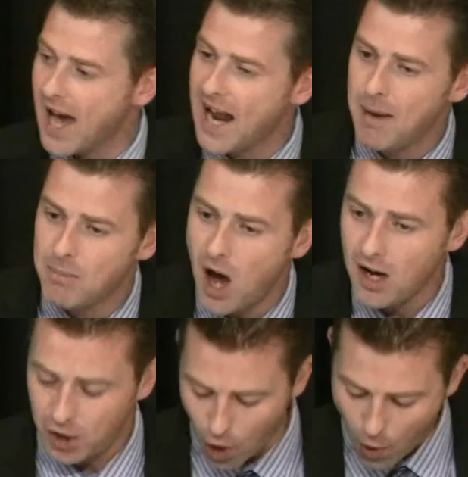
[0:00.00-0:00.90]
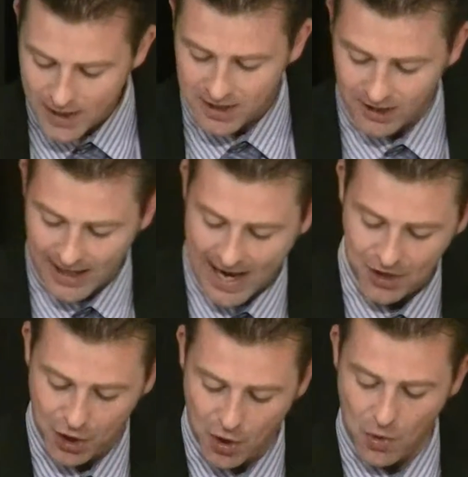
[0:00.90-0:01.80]
and I'm not going to
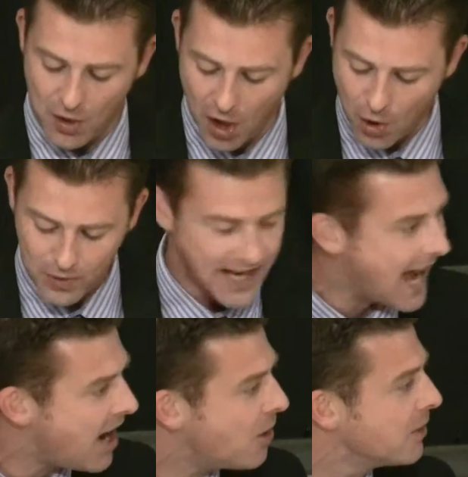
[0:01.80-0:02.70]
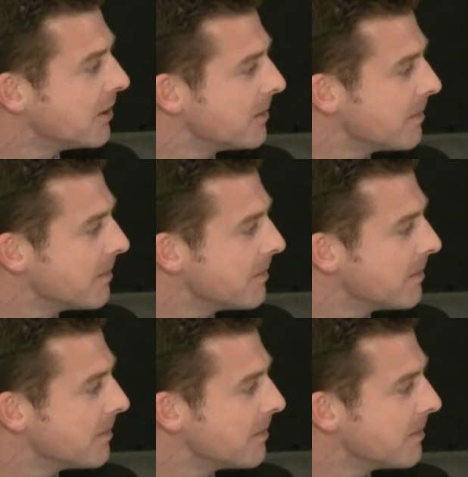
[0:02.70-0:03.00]
let you go down.